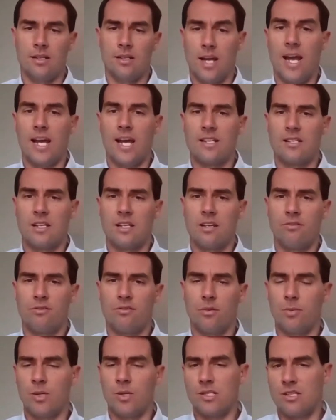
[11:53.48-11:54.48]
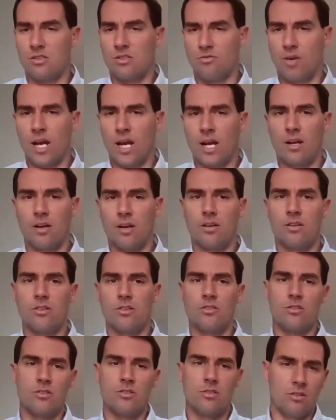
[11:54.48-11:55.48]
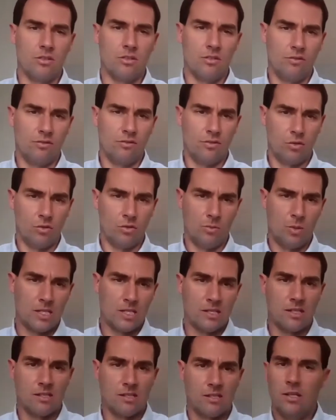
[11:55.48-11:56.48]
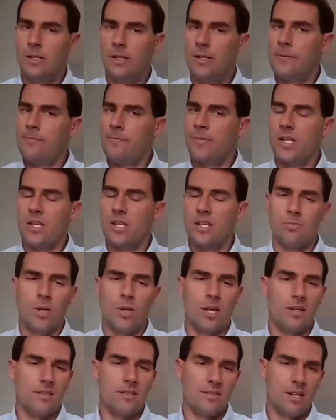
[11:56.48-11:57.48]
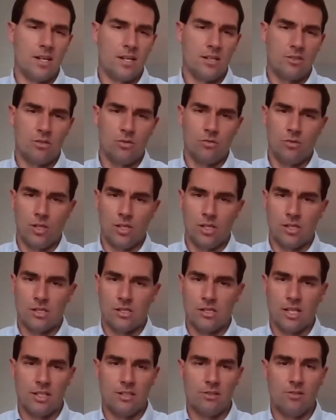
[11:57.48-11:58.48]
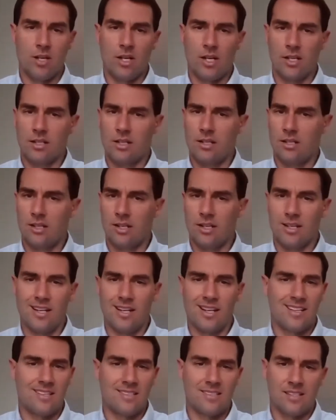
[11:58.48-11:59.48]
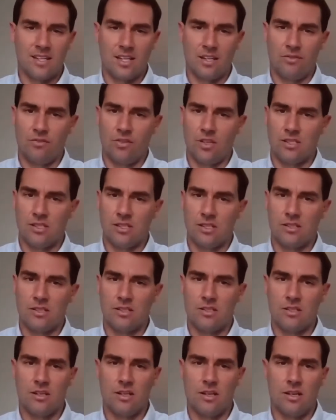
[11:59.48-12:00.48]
asking for business records or to view the business. The SBA does not do this. They do not conduct any site visits.